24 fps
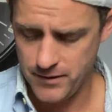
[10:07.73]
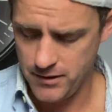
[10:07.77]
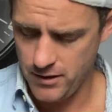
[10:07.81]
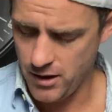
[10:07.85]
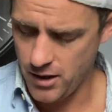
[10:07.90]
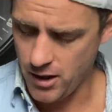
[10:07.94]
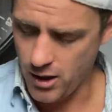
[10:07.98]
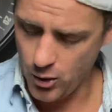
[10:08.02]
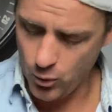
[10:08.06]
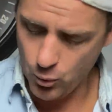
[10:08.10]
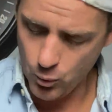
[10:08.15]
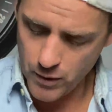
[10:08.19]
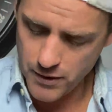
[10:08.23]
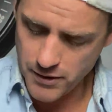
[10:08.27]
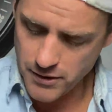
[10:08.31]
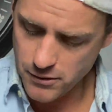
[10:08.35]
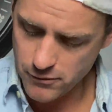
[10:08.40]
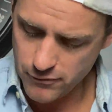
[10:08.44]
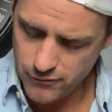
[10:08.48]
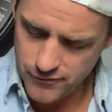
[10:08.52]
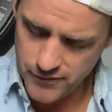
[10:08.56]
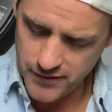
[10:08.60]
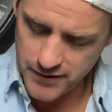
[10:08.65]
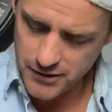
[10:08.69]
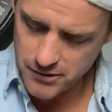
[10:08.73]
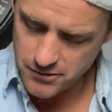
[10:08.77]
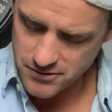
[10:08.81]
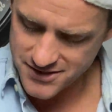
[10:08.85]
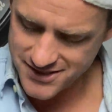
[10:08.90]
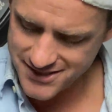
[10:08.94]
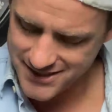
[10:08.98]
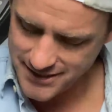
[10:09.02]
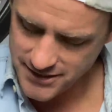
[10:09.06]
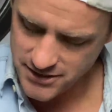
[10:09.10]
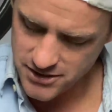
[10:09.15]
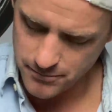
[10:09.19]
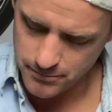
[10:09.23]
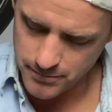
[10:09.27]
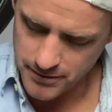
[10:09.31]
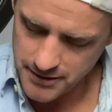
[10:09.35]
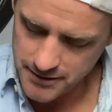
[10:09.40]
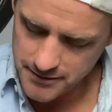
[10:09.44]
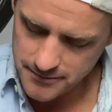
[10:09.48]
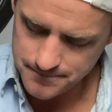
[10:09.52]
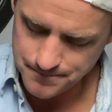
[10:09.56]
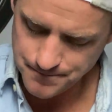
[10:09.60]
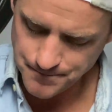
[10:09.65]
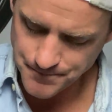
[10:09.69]
uh, where your fingers need to
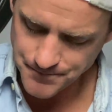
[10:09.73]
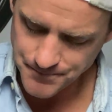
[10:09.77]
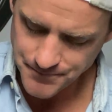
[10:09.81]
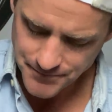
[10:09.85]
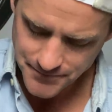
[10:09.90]
be.